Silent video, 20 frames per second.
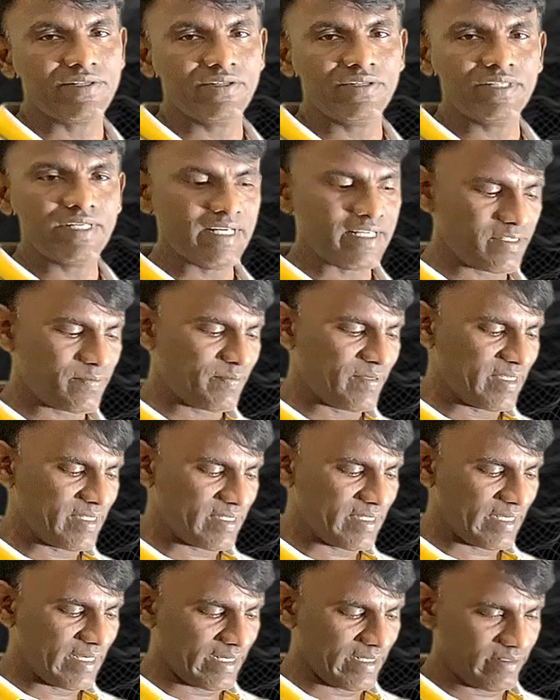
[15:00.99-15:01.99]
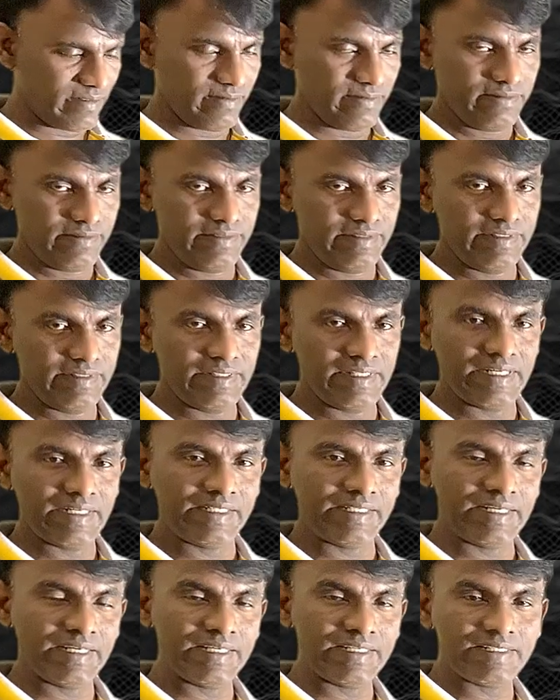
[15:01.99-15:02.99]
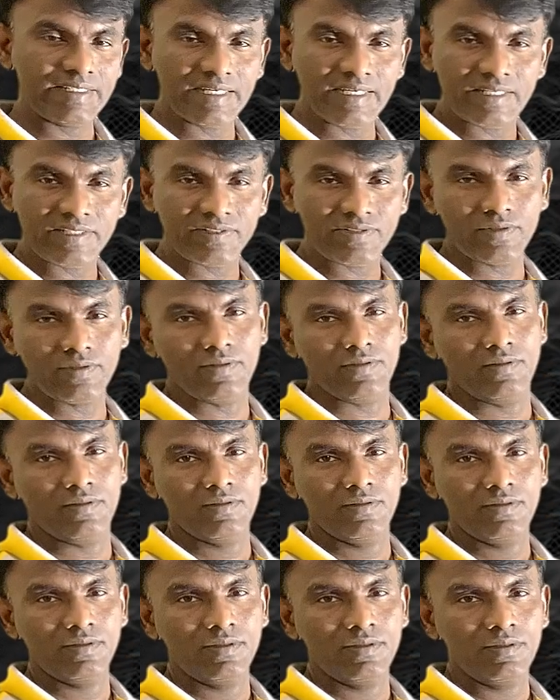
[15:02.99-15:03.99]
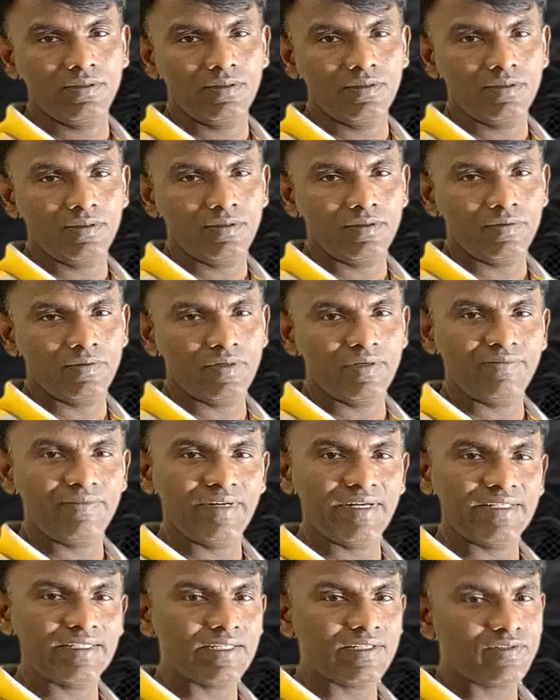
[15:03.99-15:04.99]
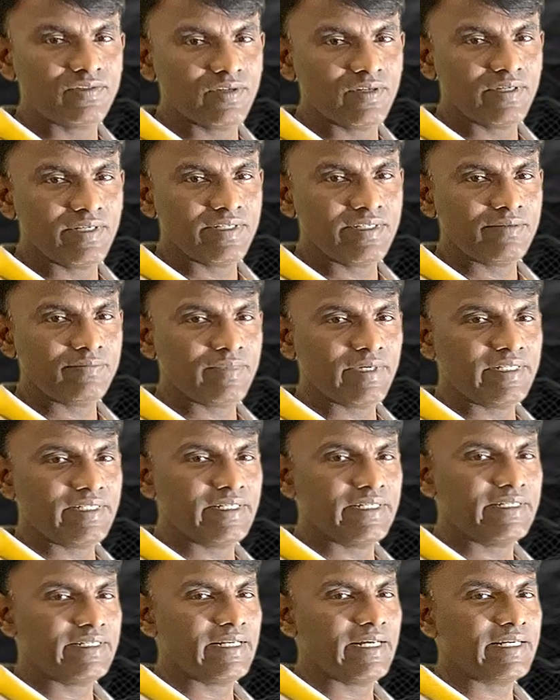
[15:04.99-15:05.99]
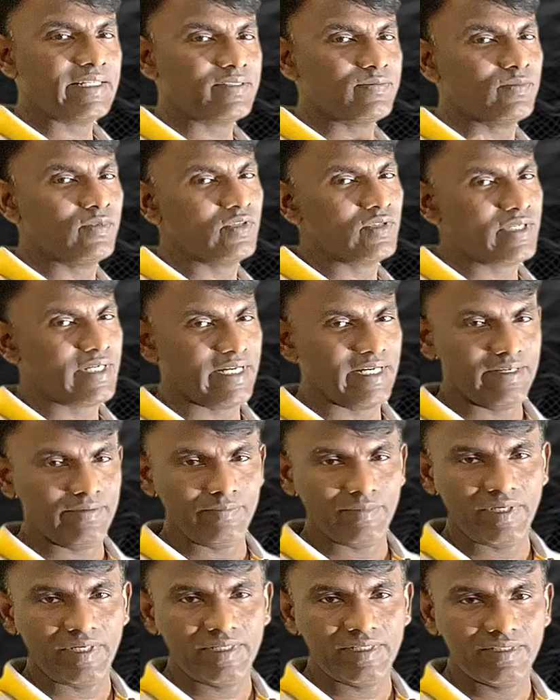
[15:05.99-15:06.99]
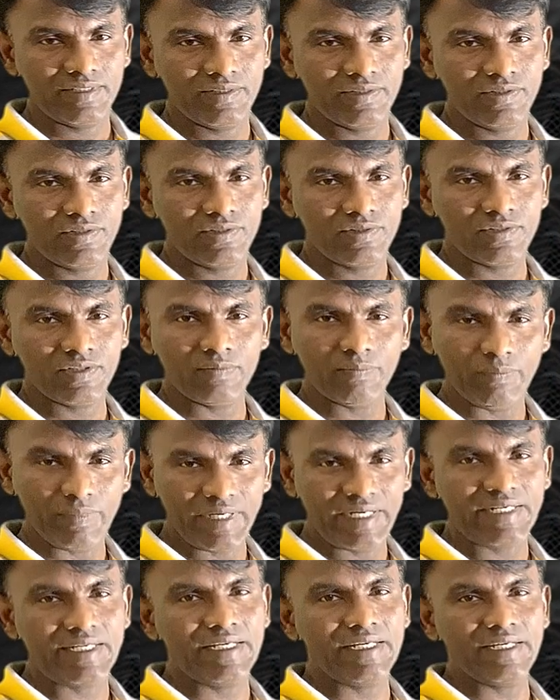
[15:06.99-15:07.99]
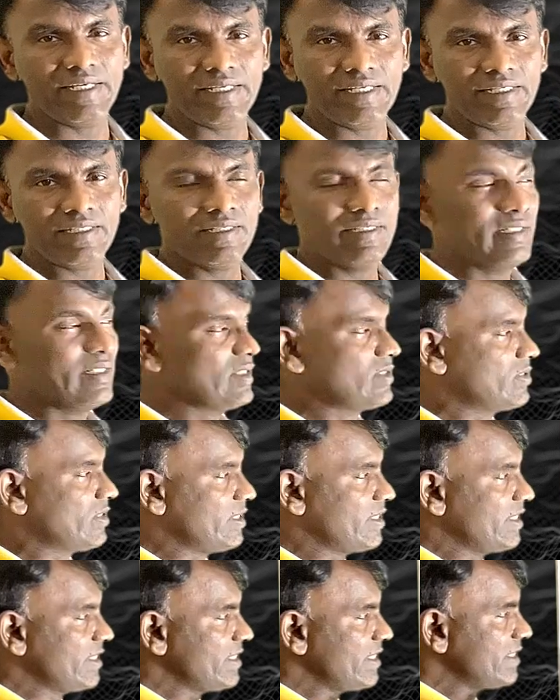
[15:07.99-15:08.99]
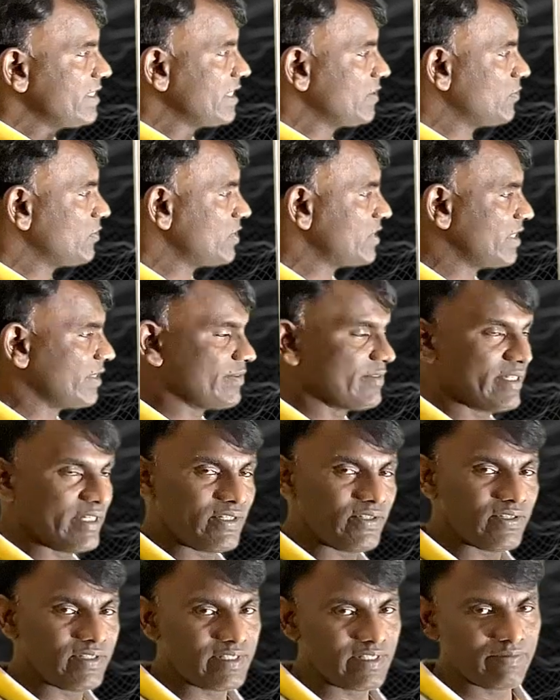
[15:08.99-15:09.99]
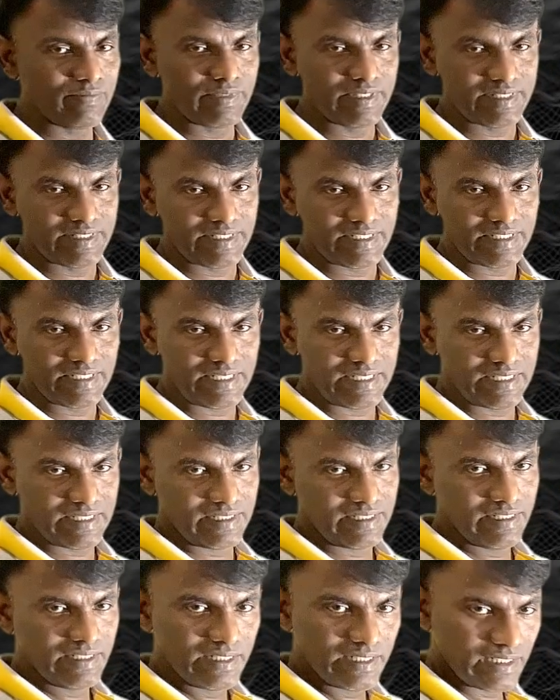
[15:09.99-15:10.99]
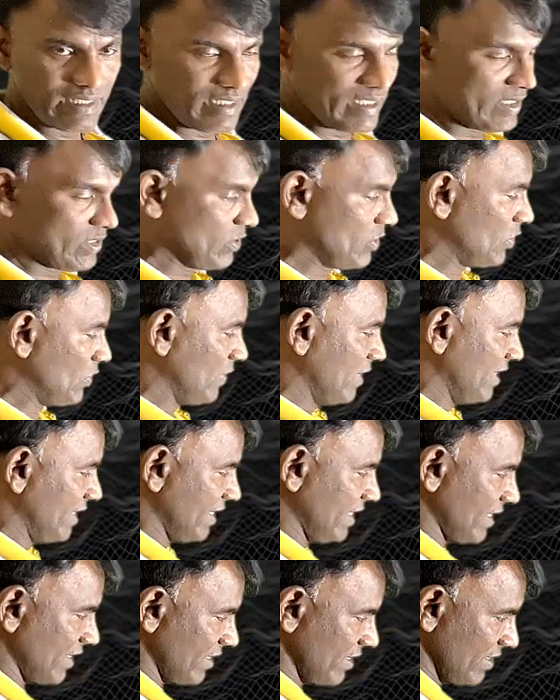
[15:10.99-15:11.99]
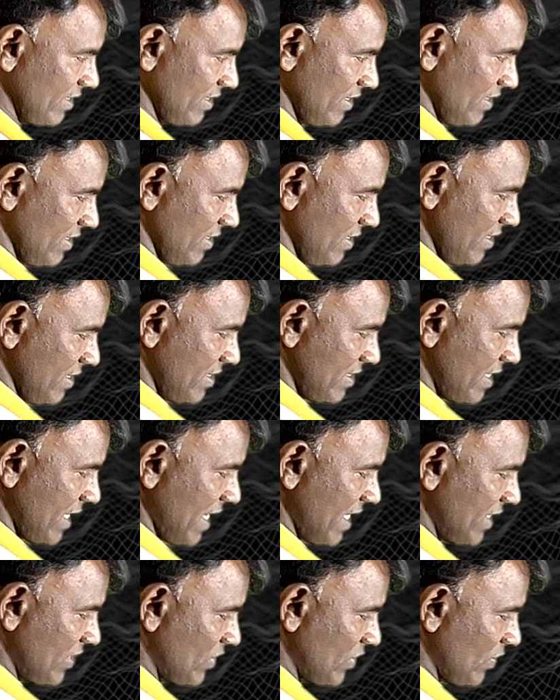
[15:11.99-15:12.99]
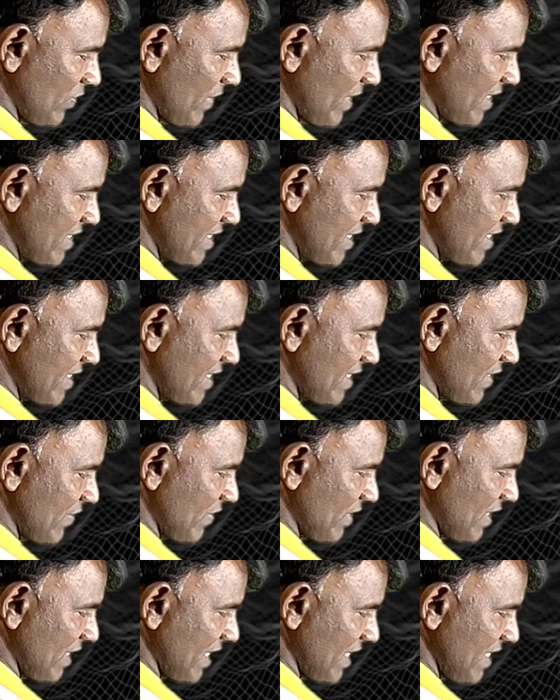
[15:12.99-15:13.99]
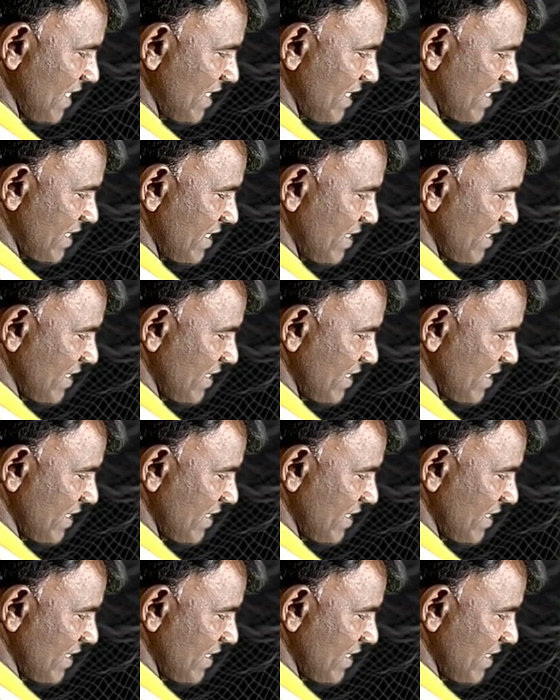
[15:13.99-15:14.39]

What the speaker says: Useless means in that case also we'll find that solution, but it takes more time. So better. So this is about substitution method. Do one thing. Sin cube x is given, right?